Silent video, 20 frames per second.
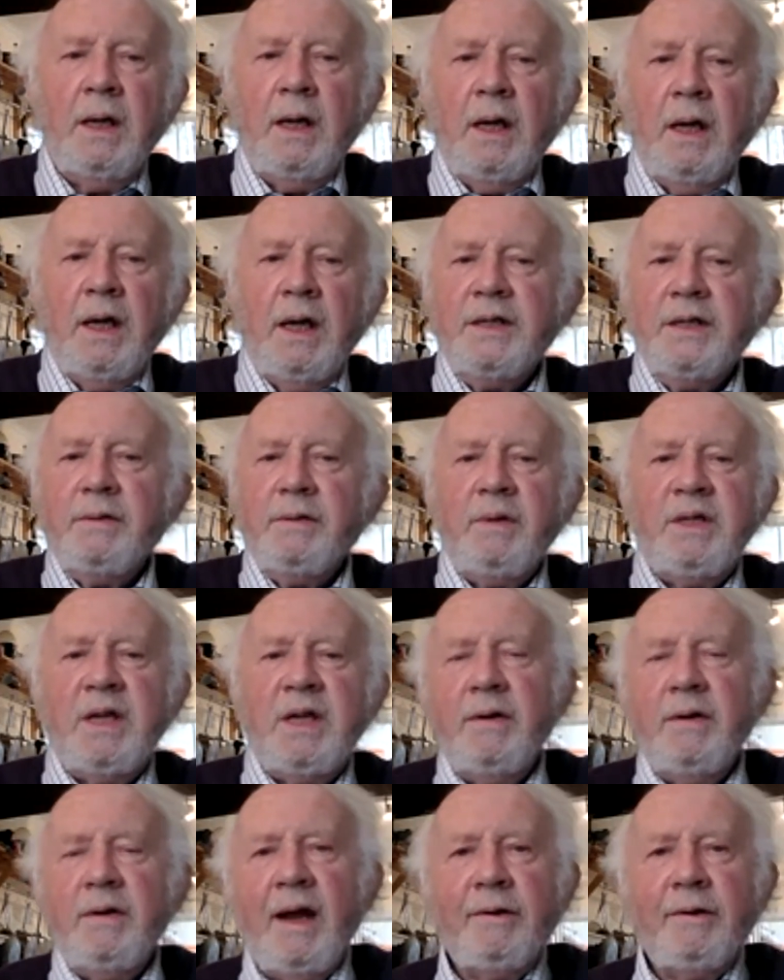is that we
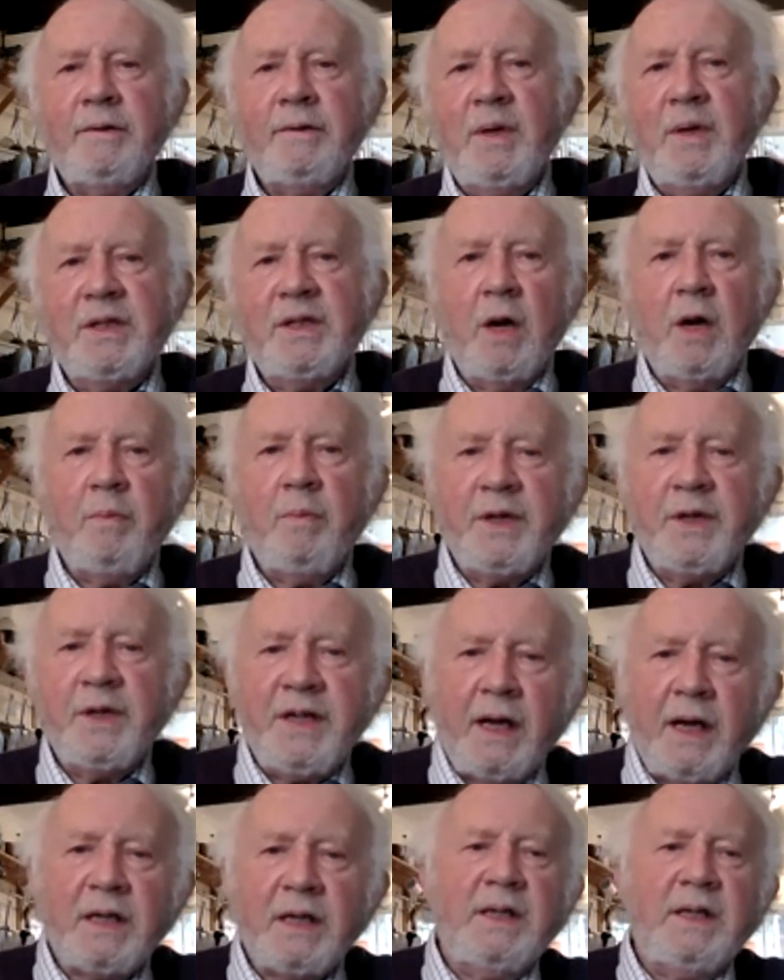don't have to be so
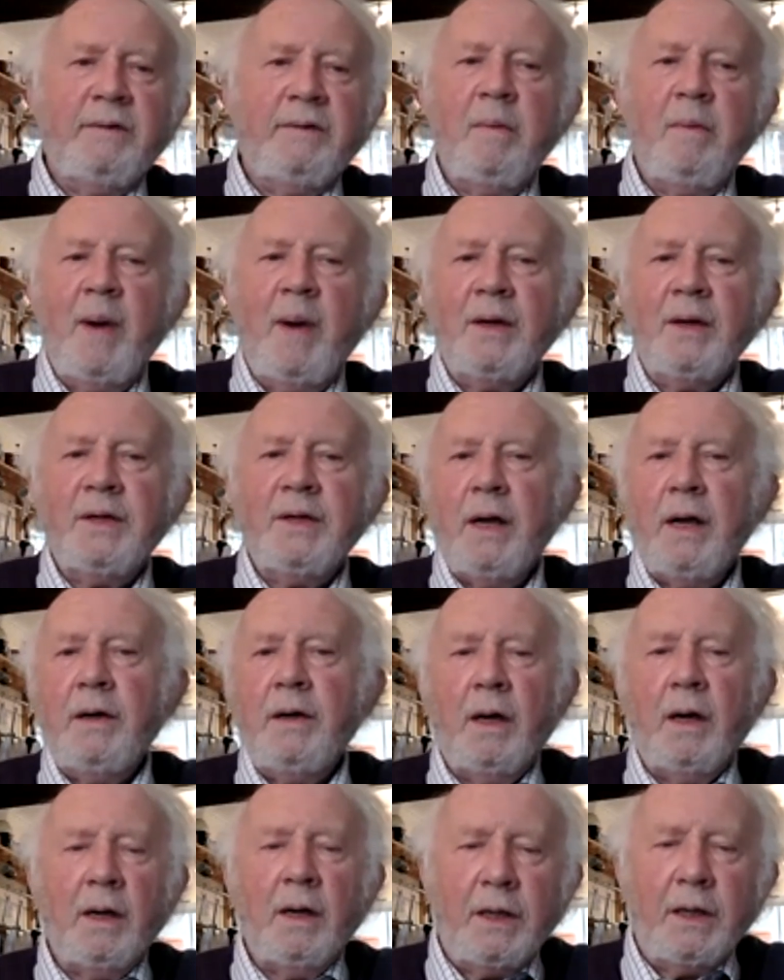protective about our
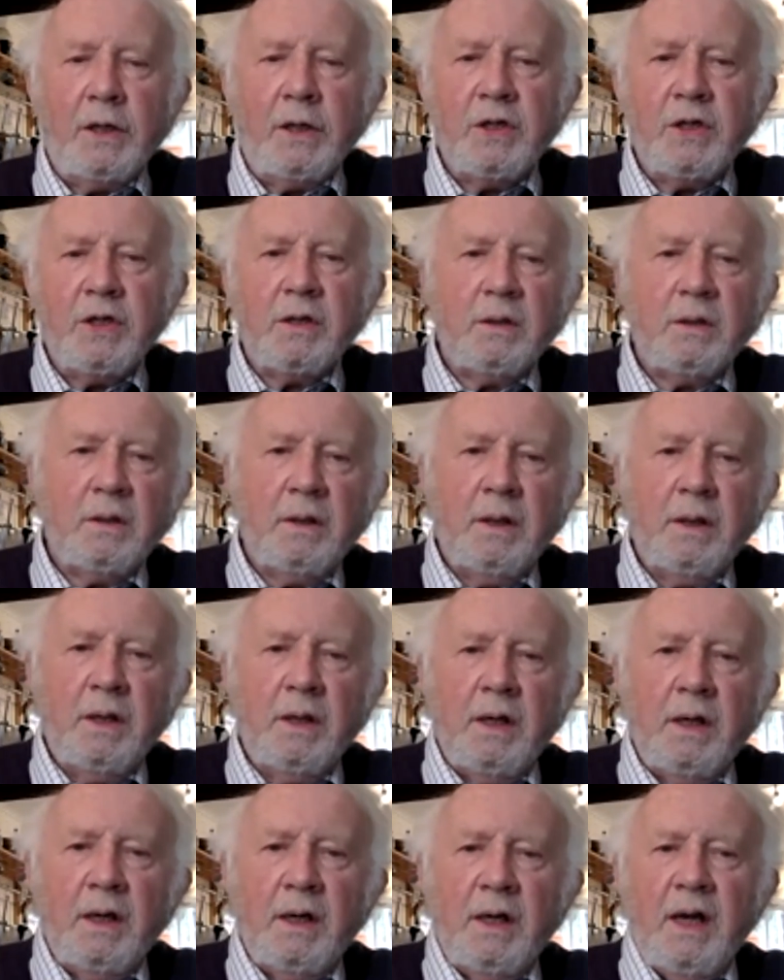knowledge.
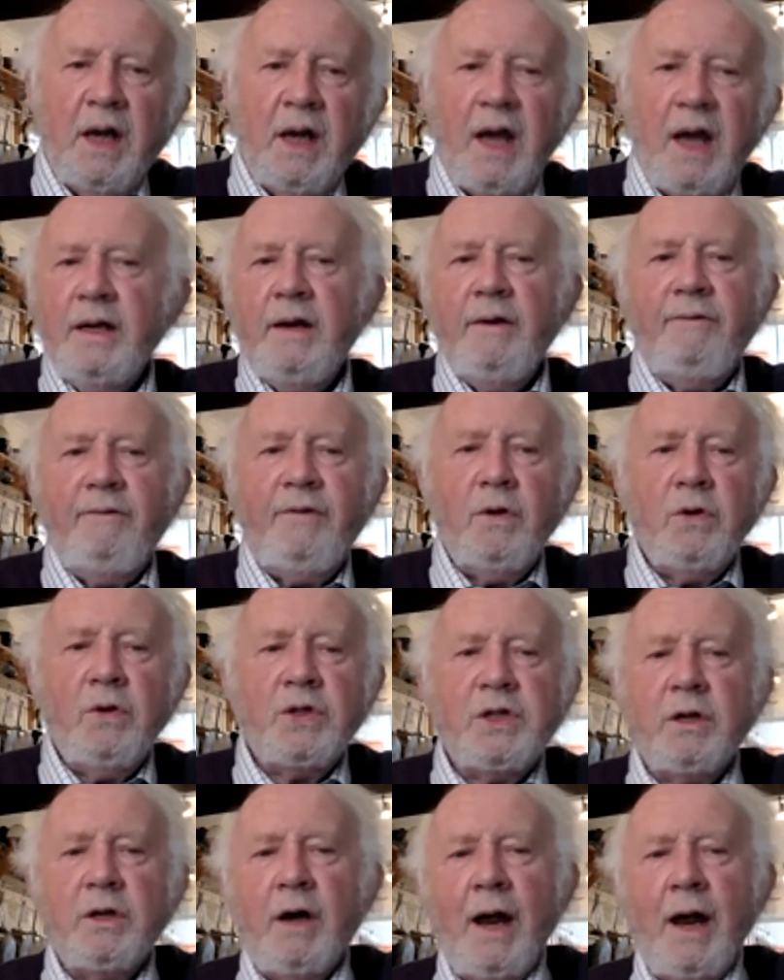And in
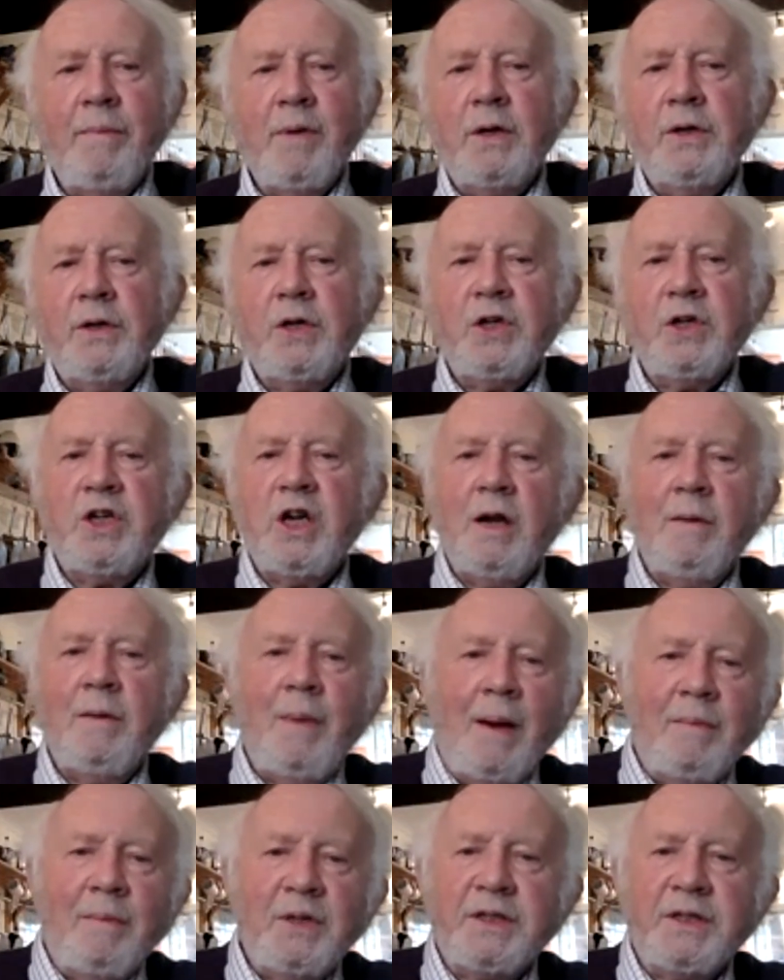future, I'm going to share
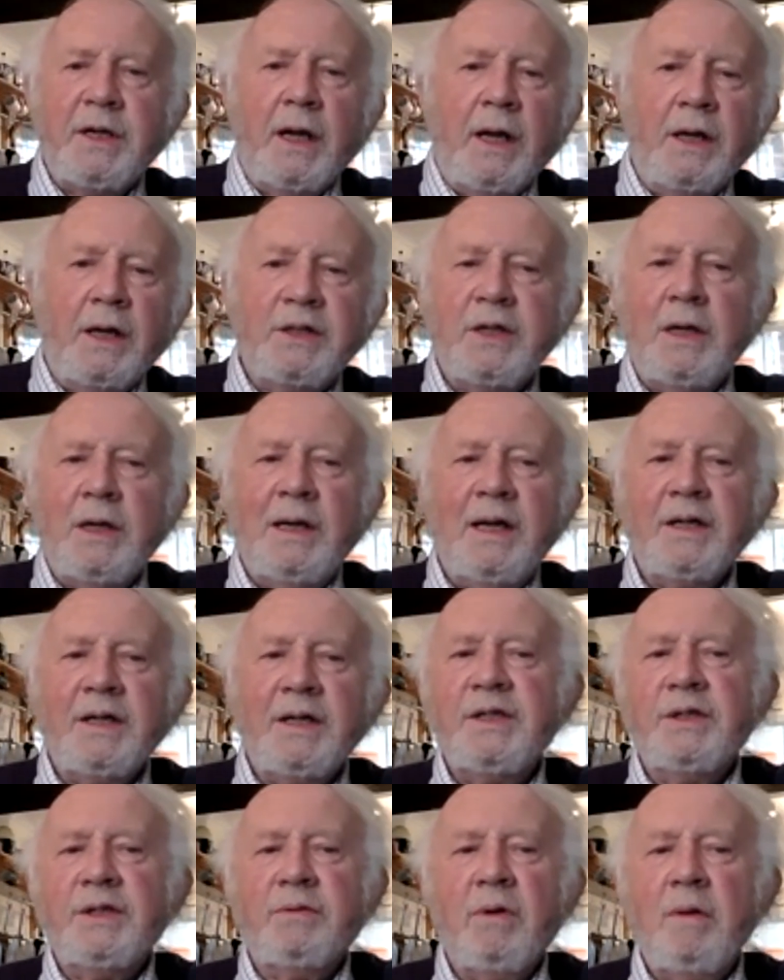my mistakes and
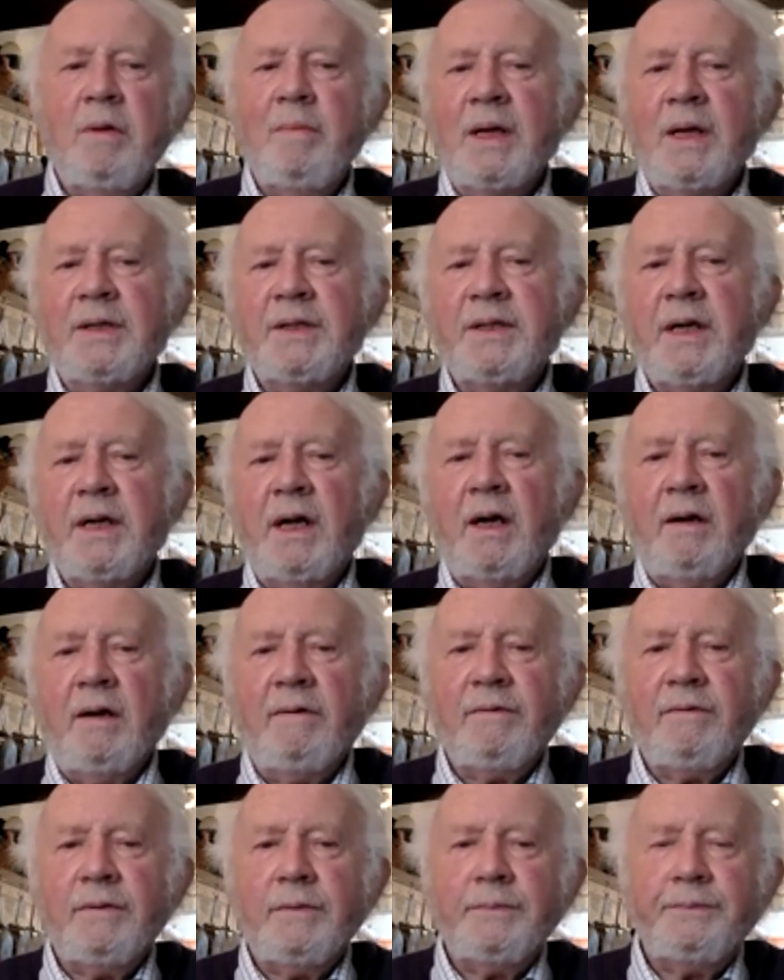lessons with my staff.